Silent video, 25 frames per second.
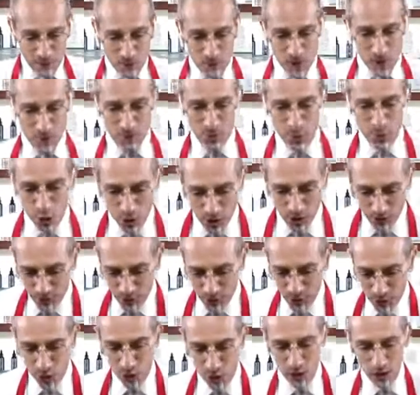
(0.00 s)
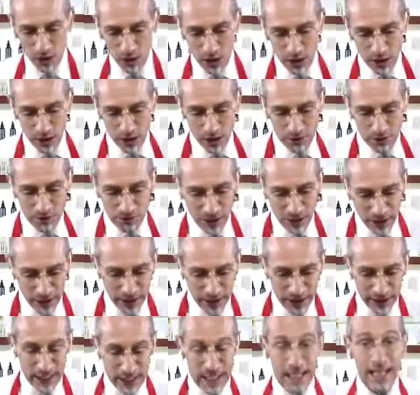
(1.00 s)
beautiful
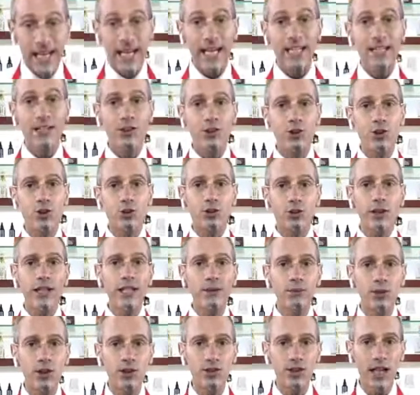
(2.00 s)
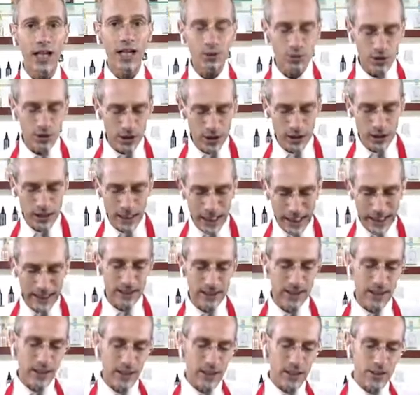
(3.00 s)
feeling, and it's great because I really like
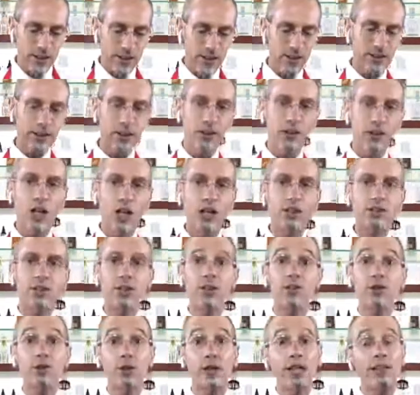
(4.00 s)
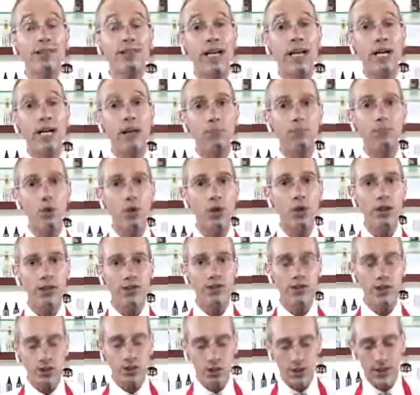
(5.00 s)
certain cocktails straight up. What is
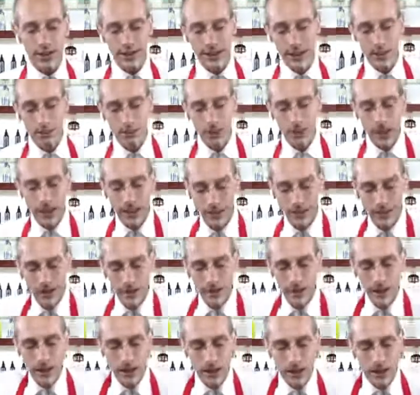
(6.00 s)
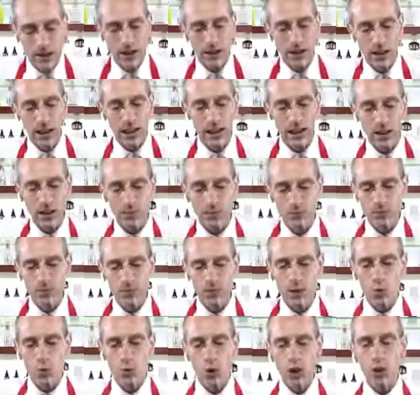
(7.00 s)
the tricky part?
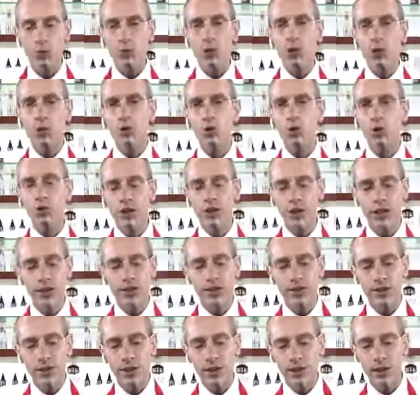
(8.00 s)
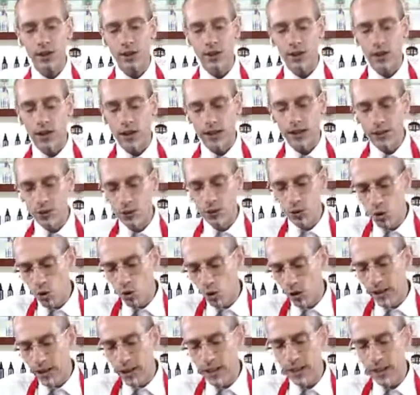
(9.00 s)
When we do this at the
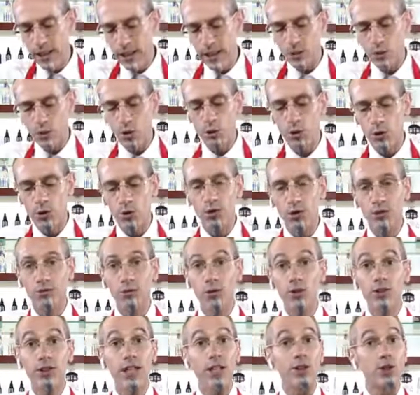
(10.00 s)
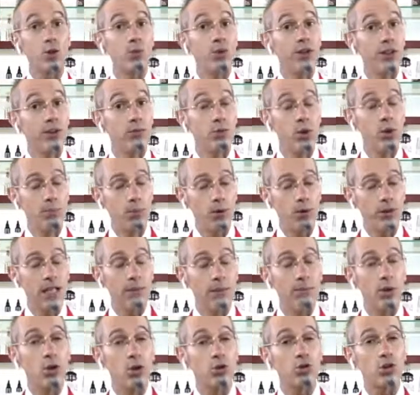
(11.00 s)
school here, when we do the full session, we put them
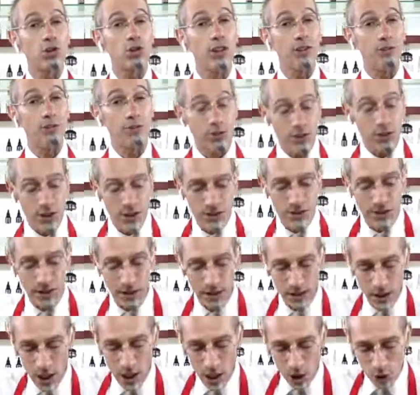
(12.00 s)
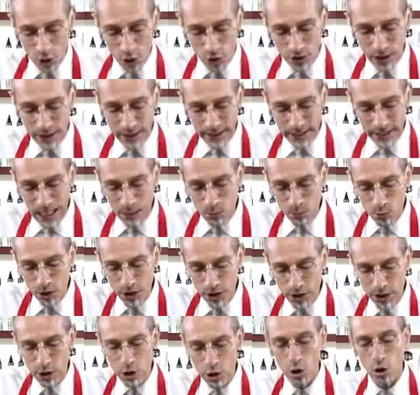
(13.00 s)
also in the freezer, so they come
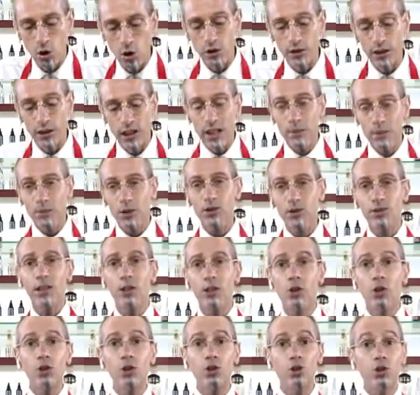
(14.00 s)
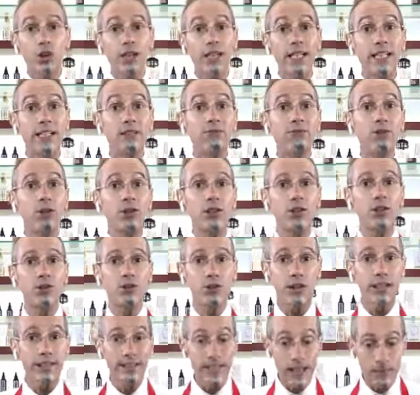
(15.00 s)
very cold. Because a good trick for a
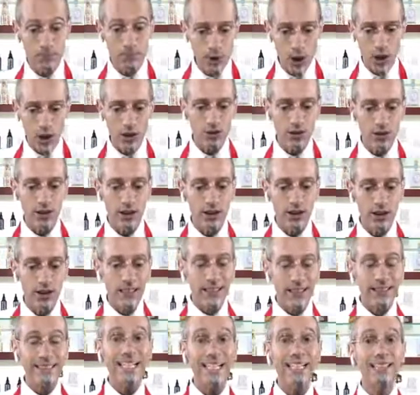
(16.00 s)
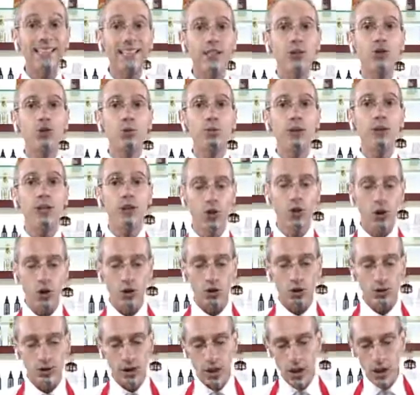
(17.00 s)
straight up cocktail that needs to be
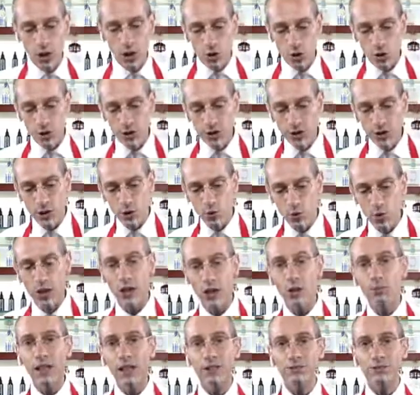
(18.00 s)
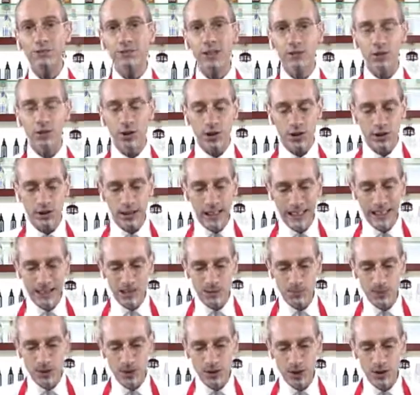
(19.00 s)
cold. So this is one of my favorite glass
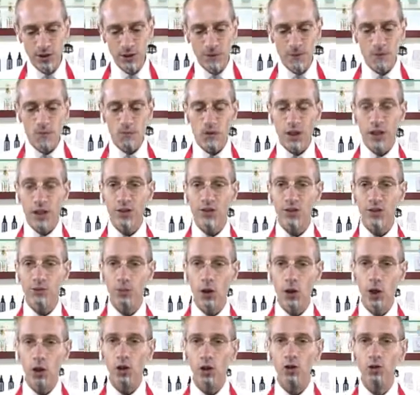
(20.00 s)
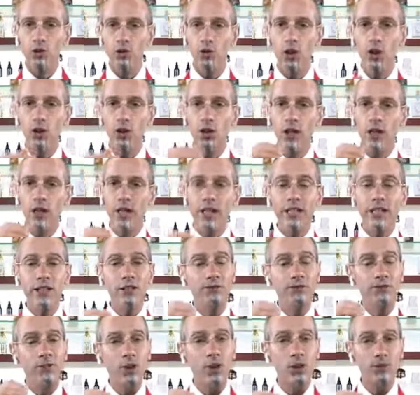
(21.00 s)
because it's small. So in
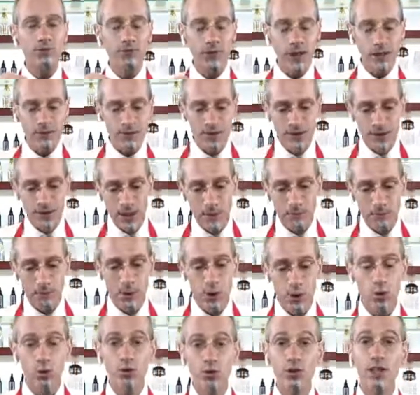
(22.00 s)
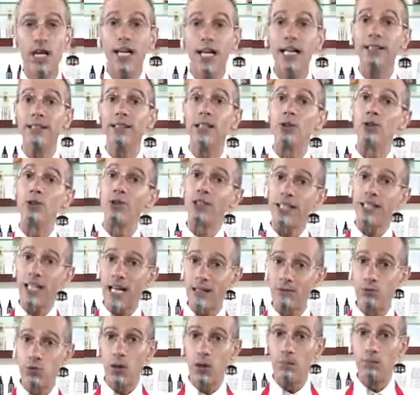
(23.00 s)
4 or 5 sips, you're done, and you can have
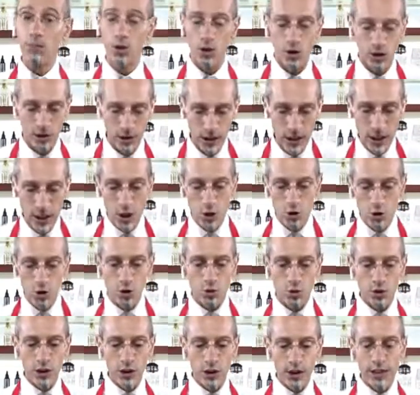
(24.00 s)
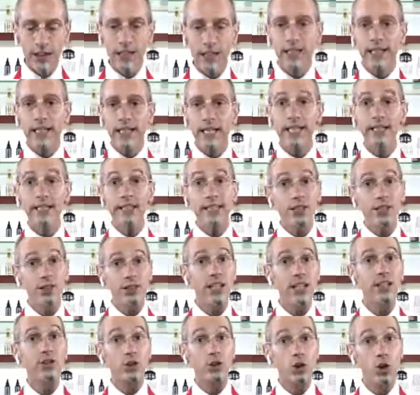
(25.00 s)
one more. So really, and it
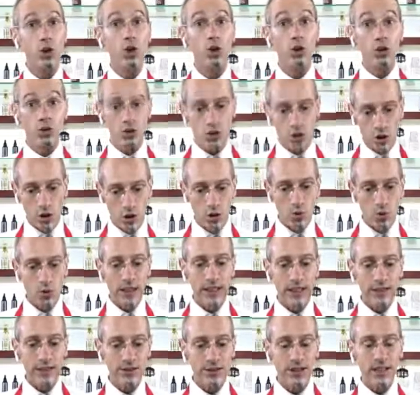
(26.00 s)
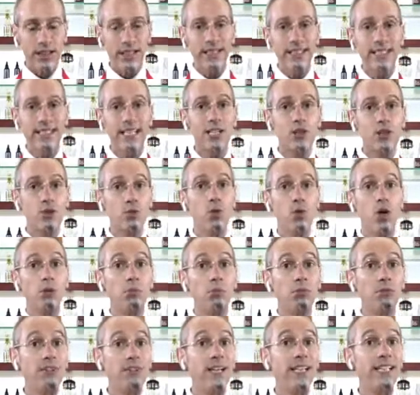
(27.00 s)
stays cold. Otherwise, it gets
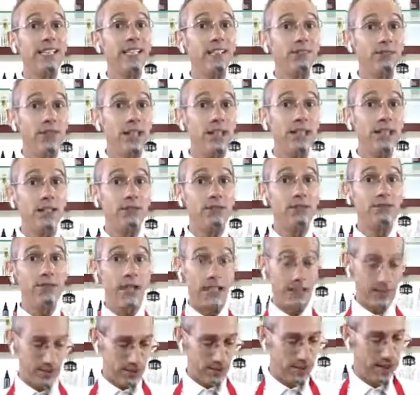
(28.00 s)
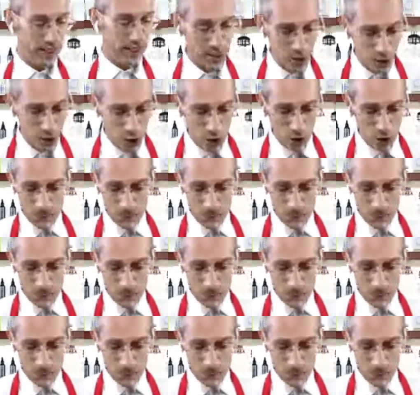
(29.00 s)
warm very, very fast. So